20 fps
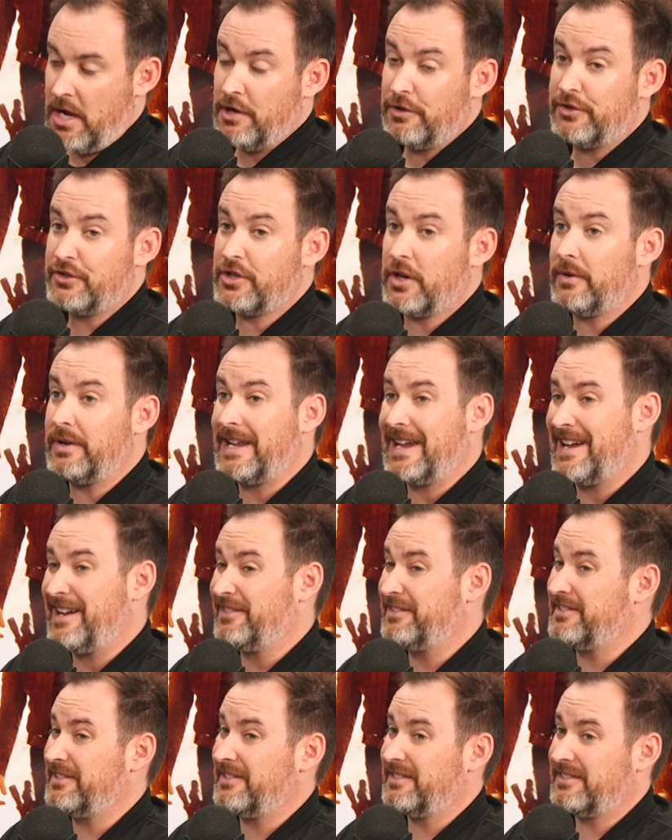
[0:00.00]
Right. Jodie
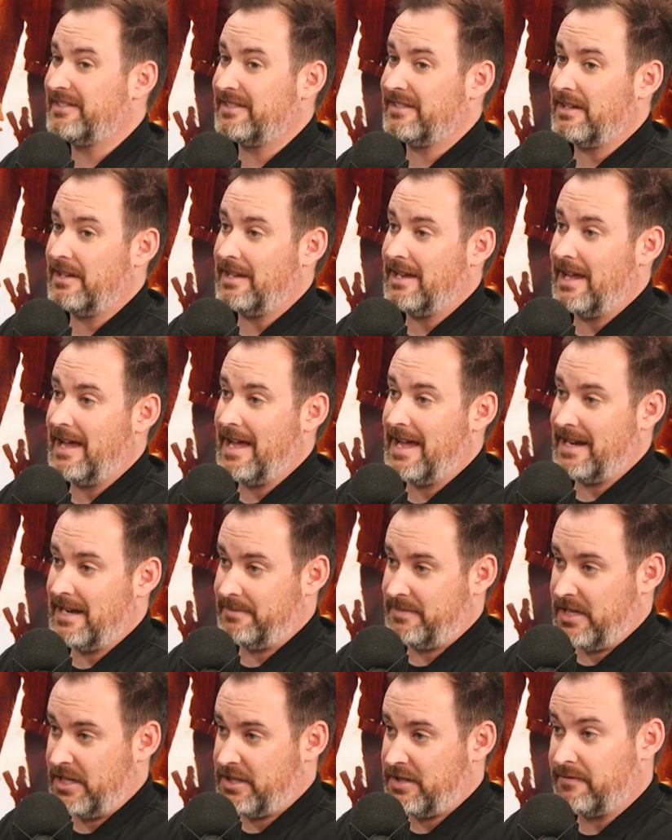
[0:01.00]
Houser's
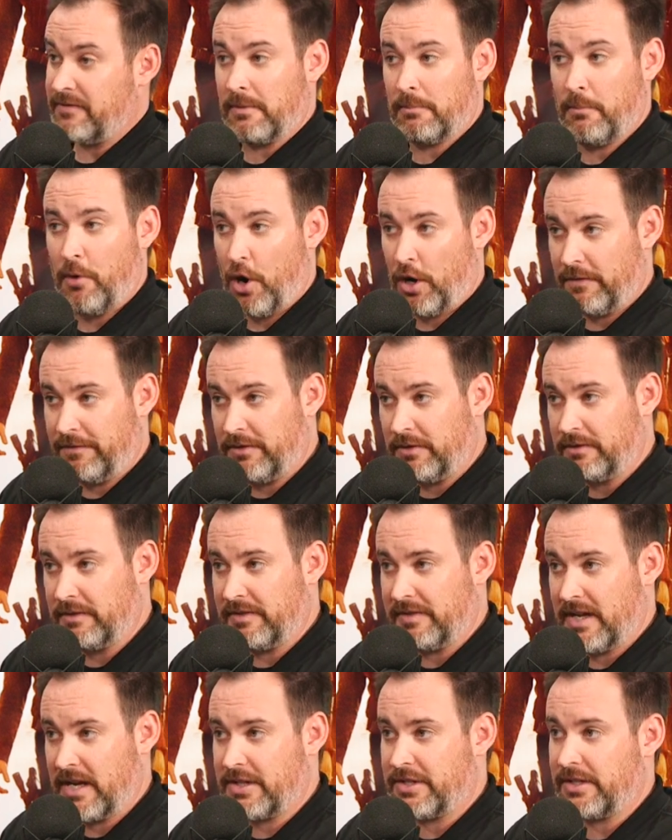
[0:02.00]
adaptation from Marvel
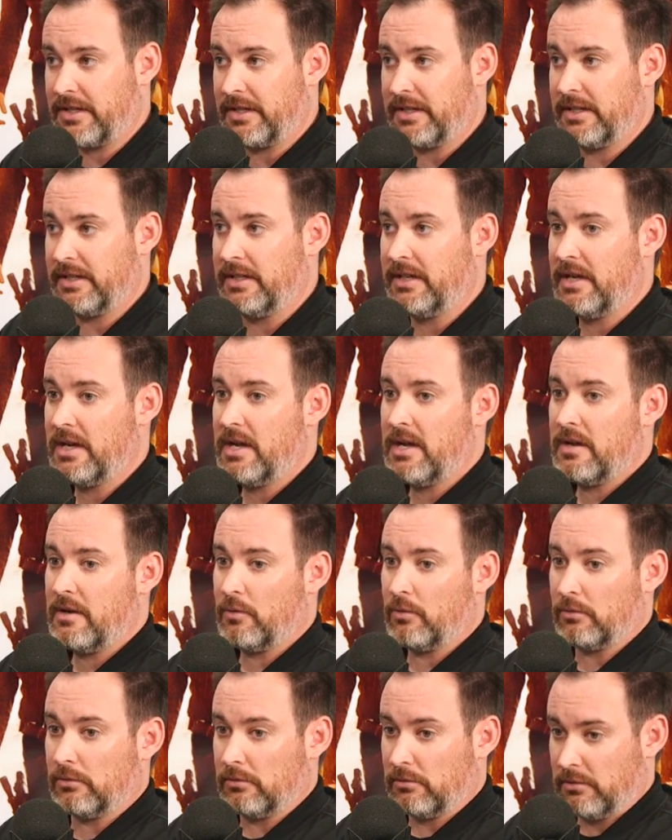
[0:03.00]
is actually
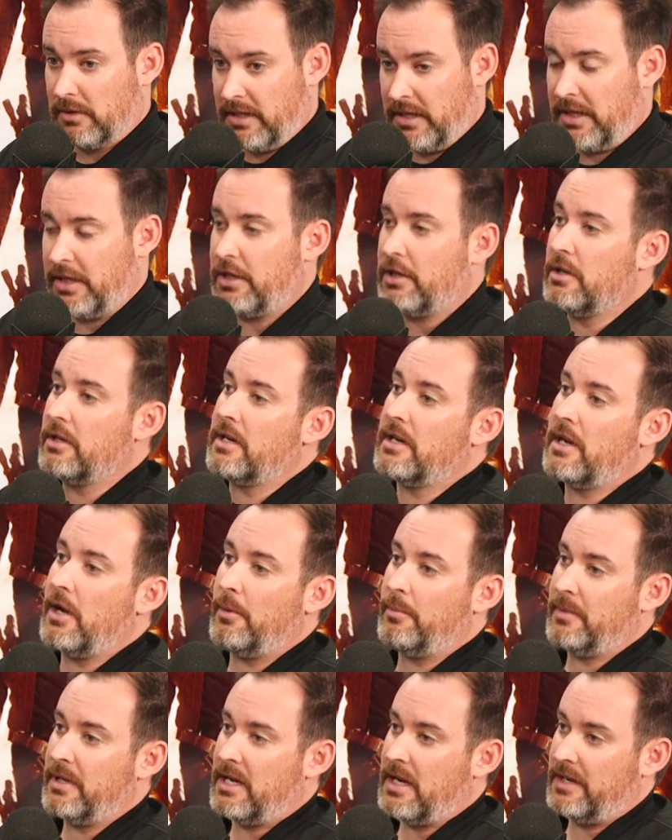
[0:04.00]
really good and
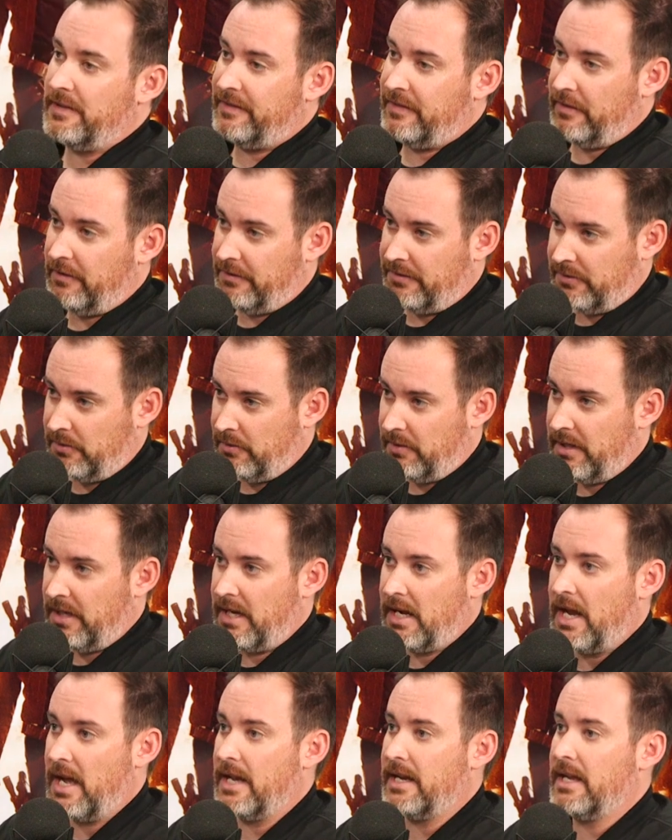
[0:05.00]
helped me kind of see the story
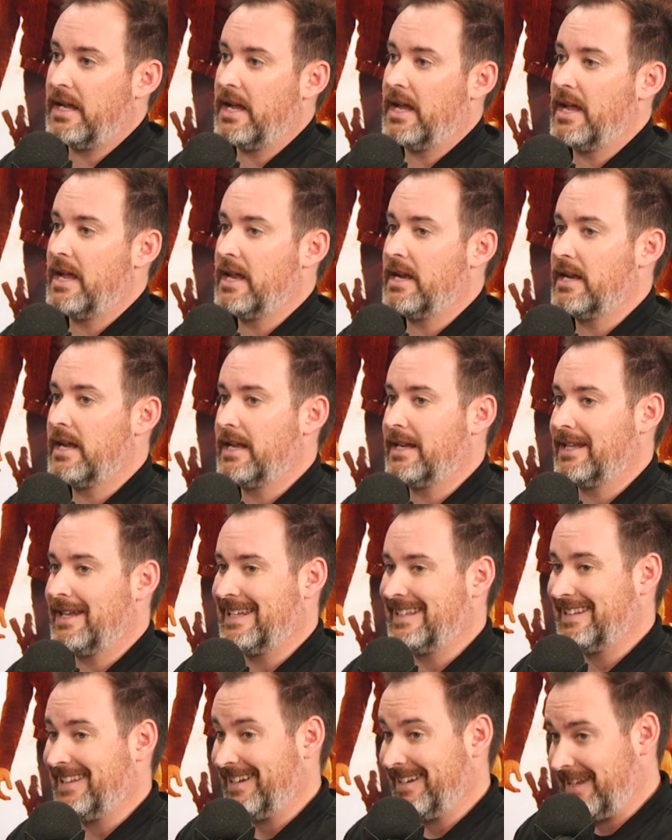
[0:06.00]
again
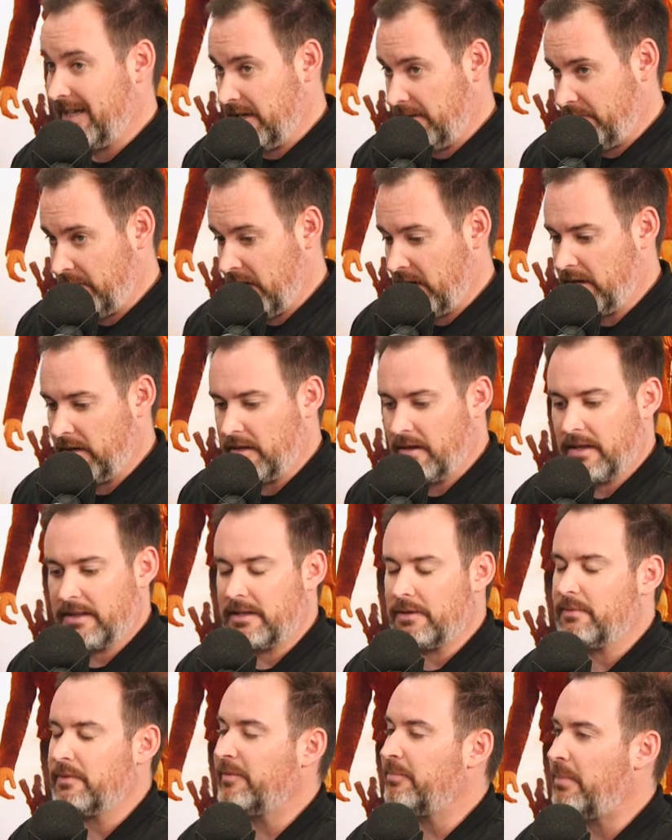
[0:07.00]
and liking it better. Not
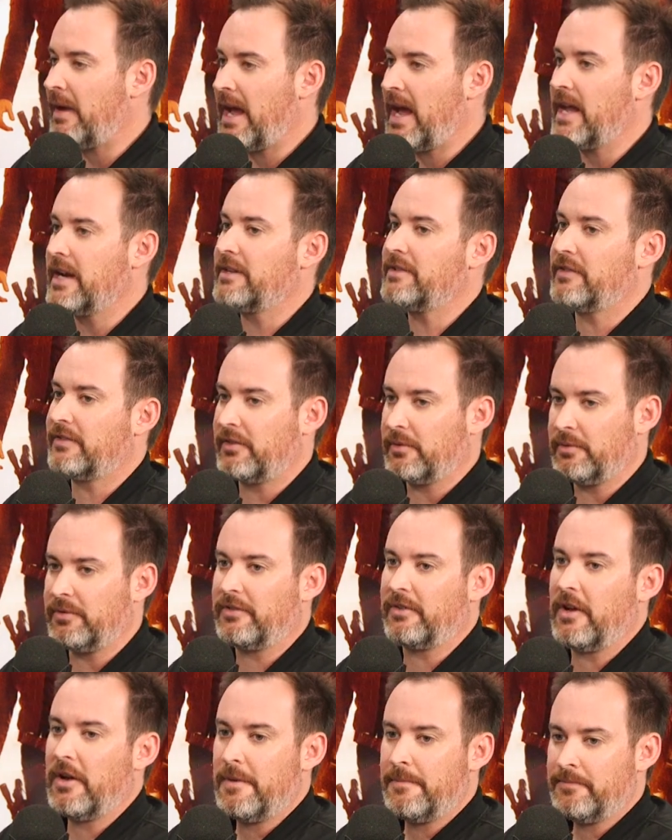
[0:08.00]
that it was bad. It
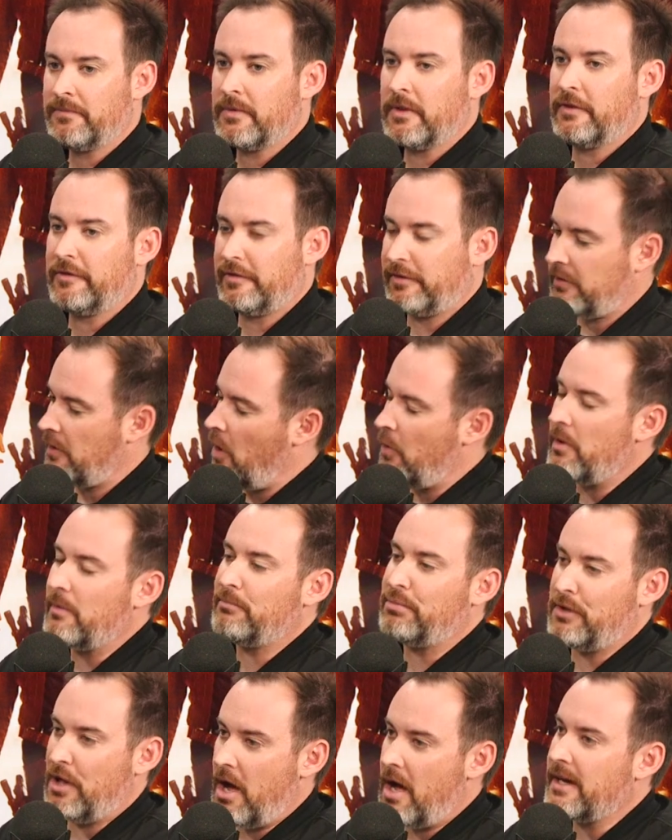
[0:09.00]
was slow
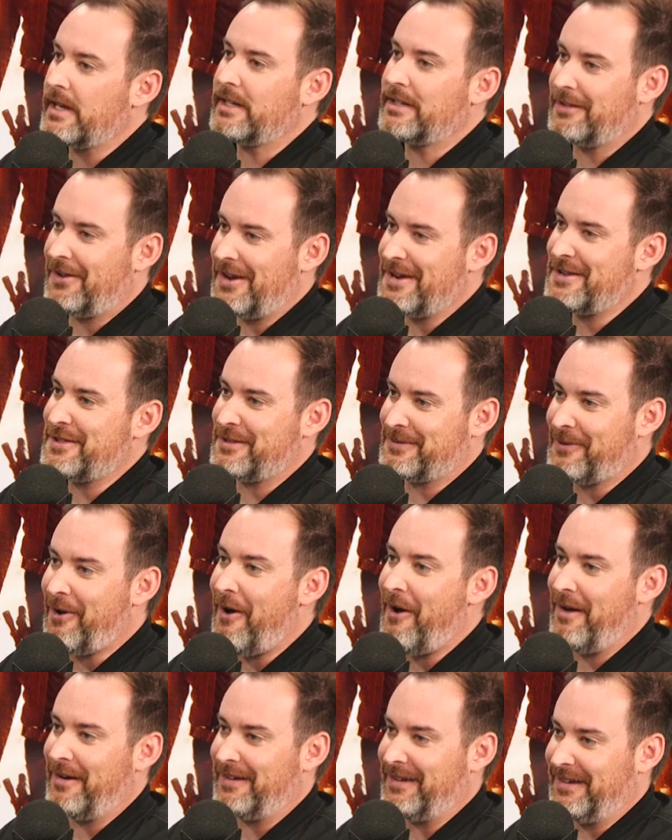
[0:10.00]
and plodding like
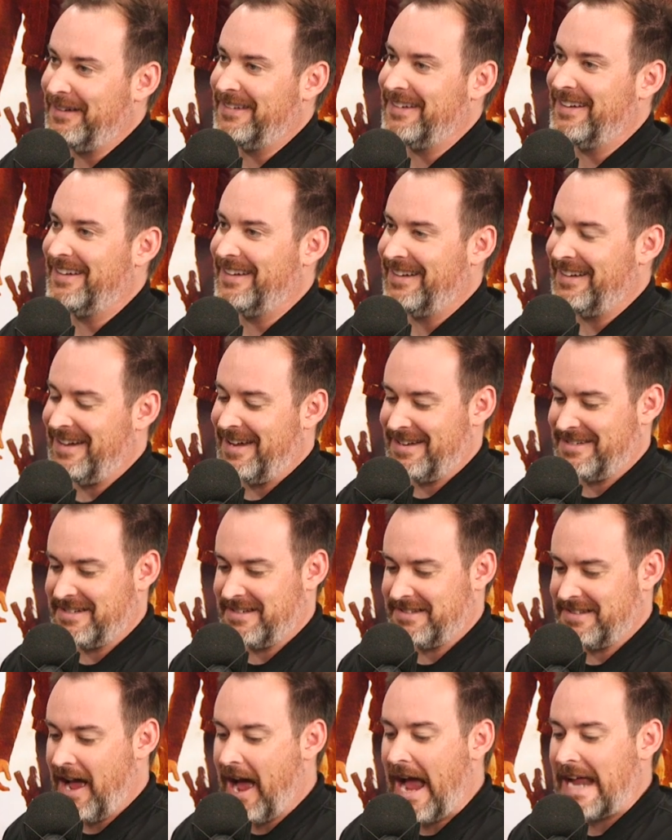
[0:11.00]
Thrawn, and I
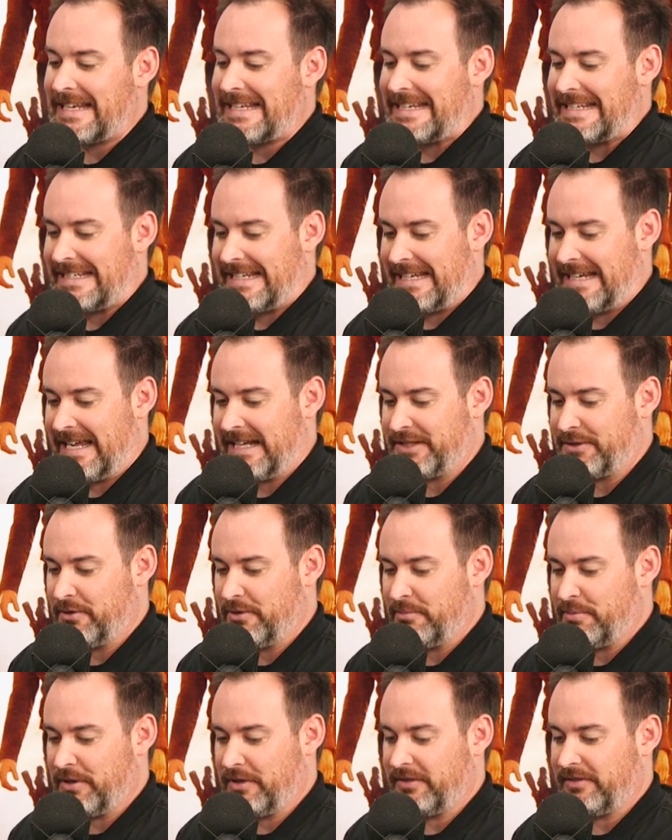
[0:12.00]
didn't connect to
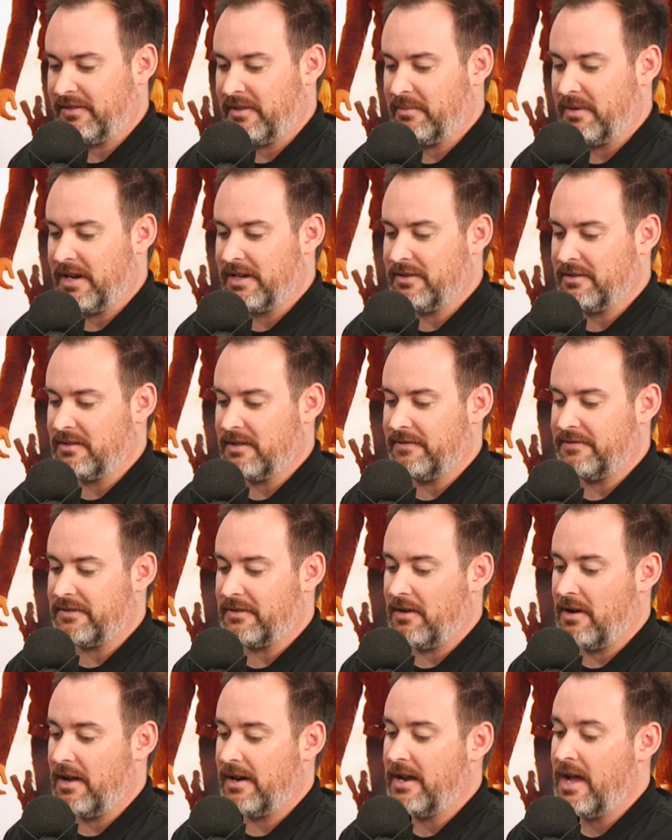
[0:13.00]
it personally, but I do love
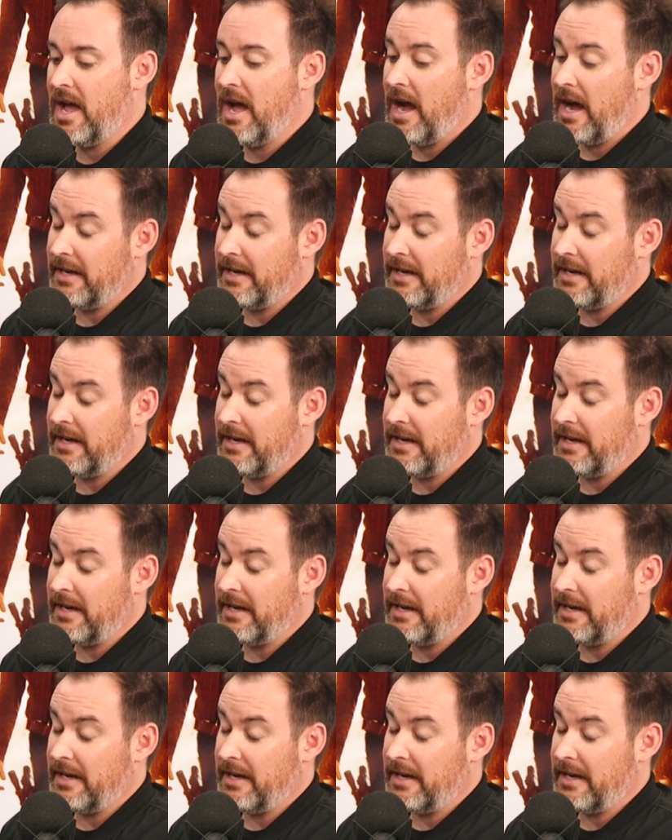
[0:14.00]
Thrawn.